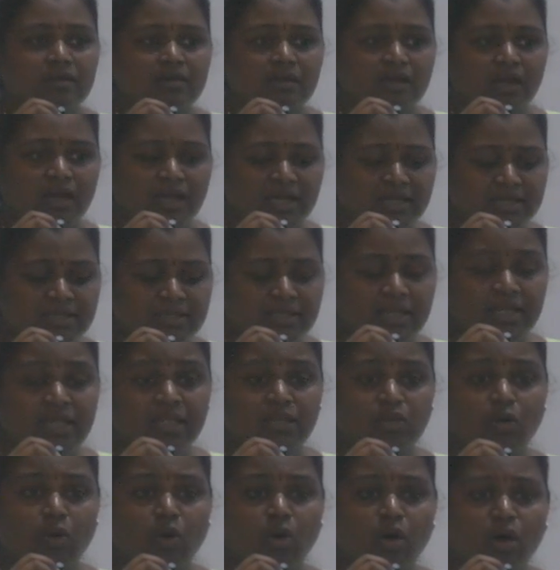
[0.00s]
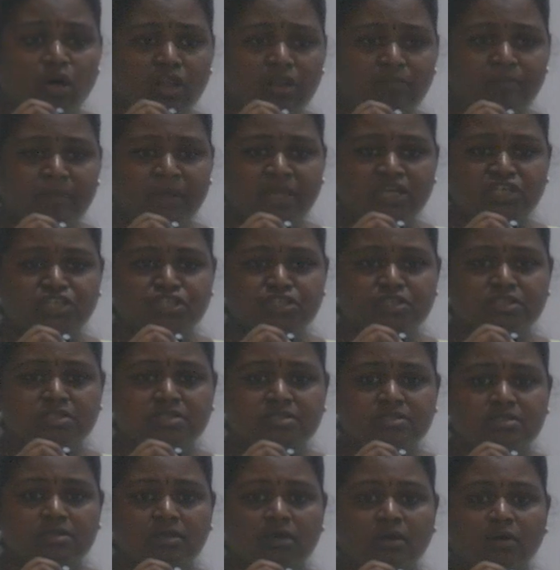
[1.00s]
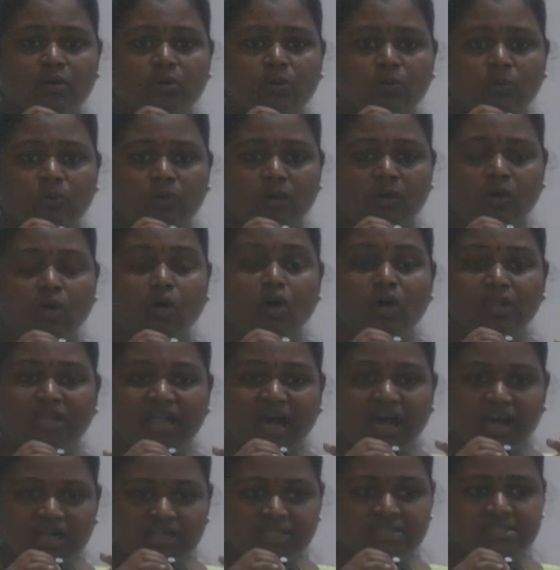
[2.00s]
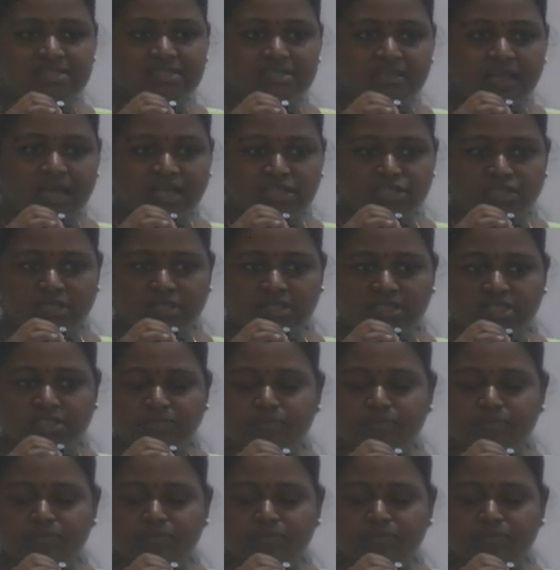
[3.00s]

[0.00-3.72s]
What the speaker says: And in all patients, all adults, actually this